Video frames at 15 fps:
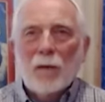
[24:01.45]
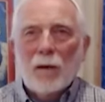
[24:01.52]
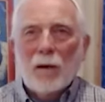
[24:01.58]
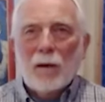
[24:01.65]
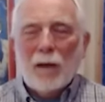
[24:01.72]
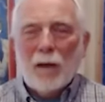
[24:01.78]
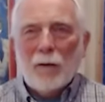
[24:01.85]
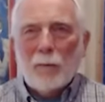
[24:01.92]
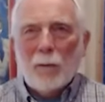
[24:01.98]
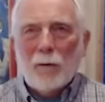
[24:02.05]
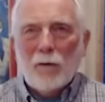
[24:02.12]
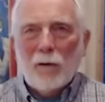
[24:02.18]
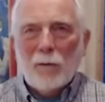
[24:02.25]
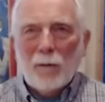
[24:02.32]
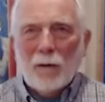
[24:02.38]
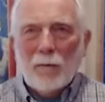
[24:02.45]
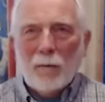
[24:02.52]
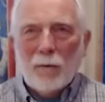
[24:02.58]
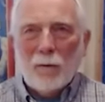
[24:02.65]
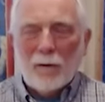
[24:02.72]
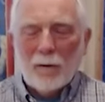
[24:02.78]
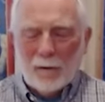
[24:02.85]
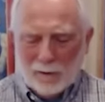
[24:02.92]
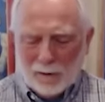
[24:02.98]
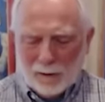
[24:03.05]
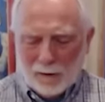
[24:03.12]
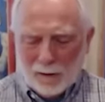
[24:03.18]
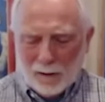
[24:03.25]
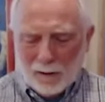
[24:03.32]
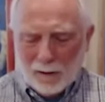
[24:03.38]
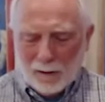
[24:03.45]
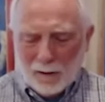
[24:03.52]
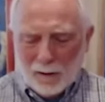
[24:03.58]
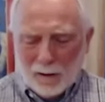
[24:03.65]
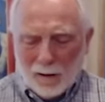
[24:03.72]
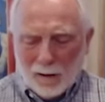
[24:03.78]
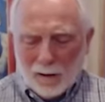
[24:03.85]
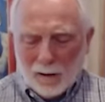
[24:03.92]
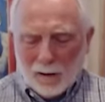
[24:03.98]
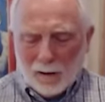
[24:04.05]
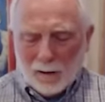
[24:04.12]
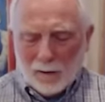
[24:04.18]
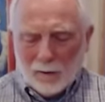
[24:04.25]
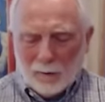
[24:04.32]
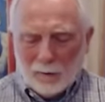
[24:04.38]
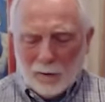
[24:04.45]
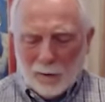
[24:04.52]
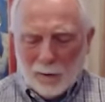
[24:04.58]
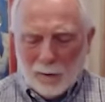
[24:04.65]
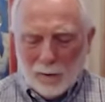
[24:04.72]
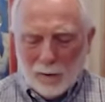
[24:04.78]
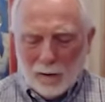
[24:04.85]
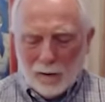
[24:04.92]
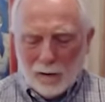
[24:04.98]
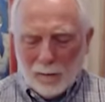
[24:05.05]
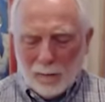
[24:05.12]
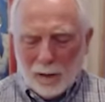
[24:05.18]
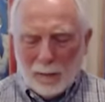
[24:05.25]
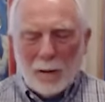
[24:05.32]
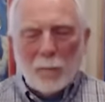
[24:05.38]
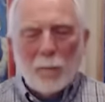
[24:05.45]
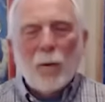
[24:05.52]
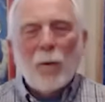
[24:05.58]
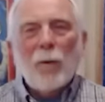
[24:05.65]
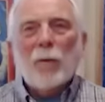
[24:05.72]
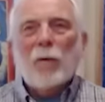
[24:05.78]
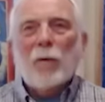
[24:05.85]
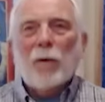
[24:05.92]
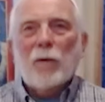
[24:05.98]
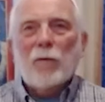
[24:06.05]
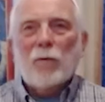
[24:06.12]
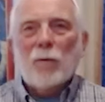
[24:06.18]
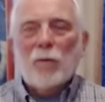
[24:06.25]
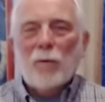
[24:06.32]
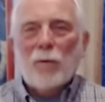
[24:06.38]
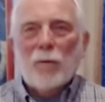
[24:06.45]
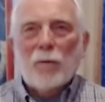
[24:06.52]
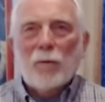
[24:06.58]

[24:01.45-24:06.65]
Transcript: It has been done before. So maybe both are true.